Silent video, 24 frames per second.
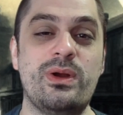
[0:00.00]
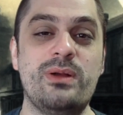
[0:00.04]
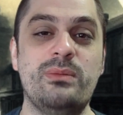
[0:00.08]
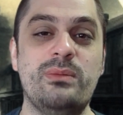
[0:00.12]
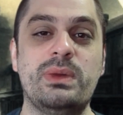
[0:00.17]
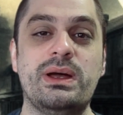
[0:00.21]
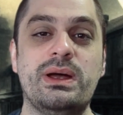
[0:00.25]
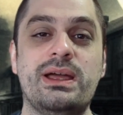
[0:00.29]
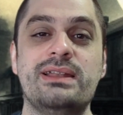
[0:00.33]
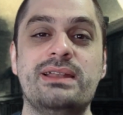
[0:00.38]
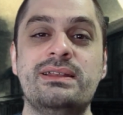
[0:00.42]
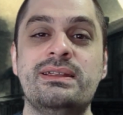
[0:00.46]

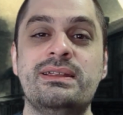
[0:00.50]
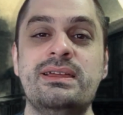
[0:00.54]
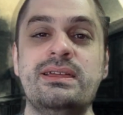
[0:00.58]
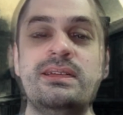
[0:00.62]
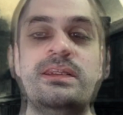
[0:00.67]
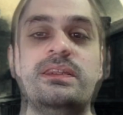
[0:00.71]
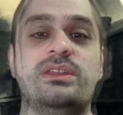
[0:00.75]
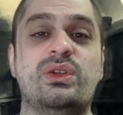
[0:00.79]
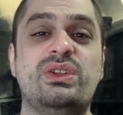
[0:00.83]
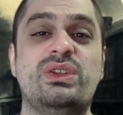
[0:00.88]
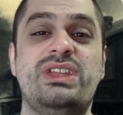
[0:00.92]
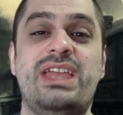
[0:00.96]
but
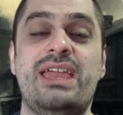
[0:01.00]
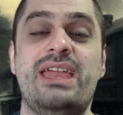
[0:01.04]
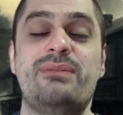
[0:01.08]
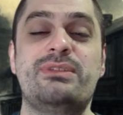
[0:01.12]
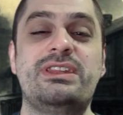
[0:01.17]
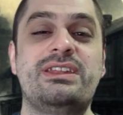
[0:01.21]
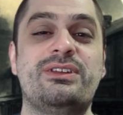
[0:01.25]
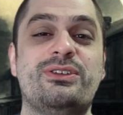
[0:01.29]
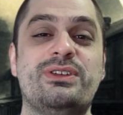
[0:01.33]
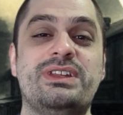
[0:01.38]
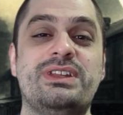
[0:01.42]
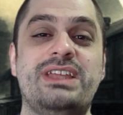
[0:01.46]
the only Gaiman
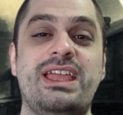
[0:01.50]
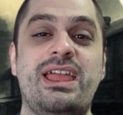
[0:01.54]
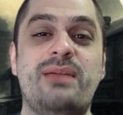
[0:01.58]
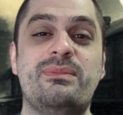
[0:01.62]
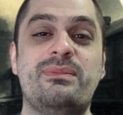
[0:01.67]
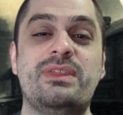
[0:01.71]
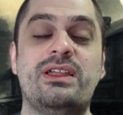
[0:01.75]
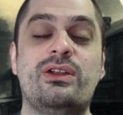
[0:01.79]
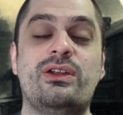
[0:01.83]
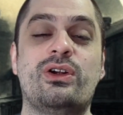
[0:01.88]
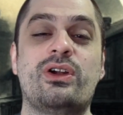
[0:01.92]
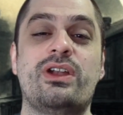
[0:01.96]
that are in the game
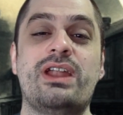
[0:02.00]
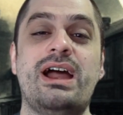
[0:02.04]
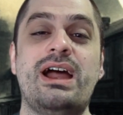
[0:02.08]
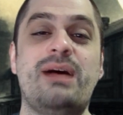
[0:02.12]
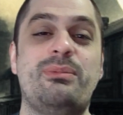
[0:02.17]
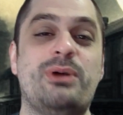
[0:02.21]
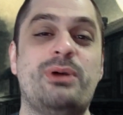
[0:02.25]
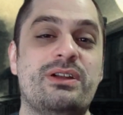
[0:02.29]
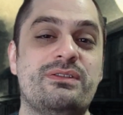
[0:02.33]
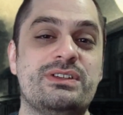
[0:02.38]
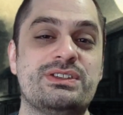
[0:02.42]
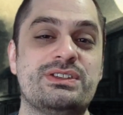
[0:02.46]
that are not
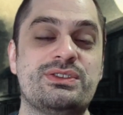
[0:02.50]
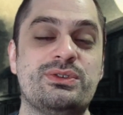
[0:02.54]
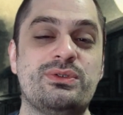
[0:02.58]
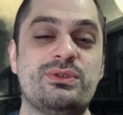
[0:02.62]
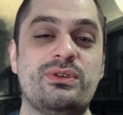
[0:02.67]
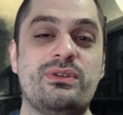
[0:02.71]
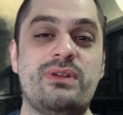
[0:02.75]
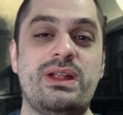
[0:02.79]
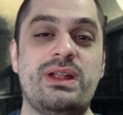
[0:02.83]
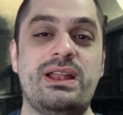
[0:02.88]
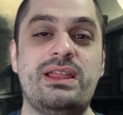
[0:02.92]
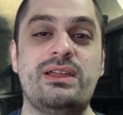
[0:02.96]
part of his crew
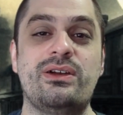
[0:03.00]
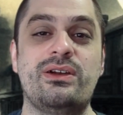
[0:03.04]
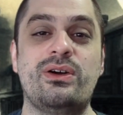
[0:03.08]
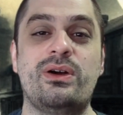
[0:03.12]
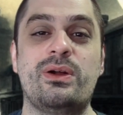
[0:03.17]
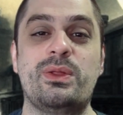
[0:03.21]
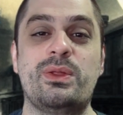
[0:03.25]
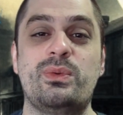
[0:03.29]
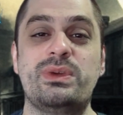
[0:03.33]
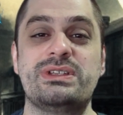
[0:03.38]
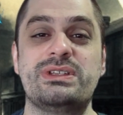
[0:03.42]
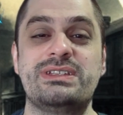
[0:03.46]
already are
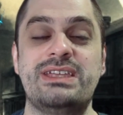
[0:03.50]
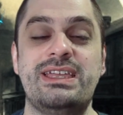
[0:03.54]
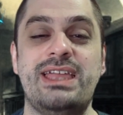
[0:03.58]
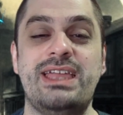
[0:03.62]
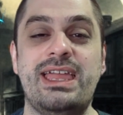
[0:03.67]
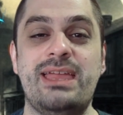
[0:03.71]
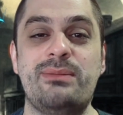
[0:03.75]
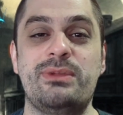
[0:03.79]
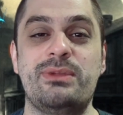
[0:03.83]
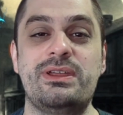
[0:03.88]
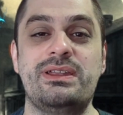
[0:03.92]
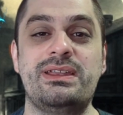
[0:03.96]
the Whiskey
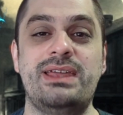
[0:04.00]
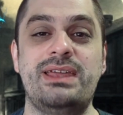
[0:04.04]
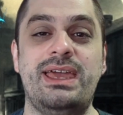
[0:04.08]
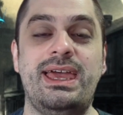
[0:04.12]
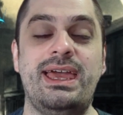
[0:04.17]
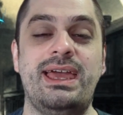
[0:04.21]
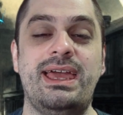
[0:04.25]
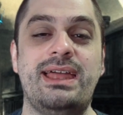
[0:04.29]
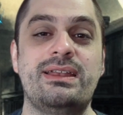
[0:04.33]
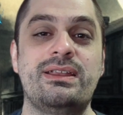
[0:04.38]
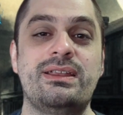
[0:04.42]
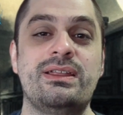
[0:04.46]
Gaiman
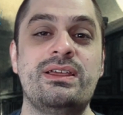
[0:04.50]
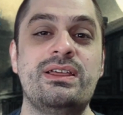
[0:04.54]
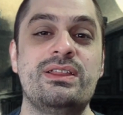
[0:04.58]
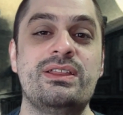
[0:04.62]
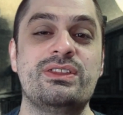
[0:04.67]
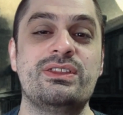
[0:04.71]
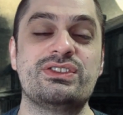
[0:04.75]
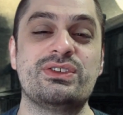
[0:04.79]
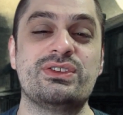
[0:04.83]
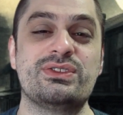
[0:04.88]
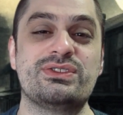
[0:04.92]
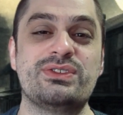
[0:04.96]
and the
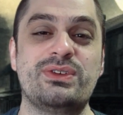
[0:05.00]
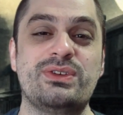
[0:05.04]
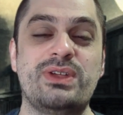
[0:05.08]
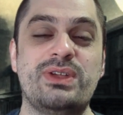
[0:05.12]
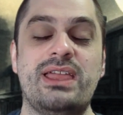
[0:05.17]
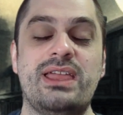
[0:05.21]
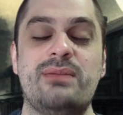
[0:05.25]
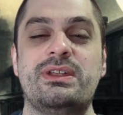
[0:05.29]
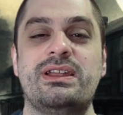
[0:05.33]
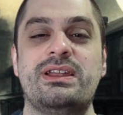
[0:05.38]
Soulstone Gaiman,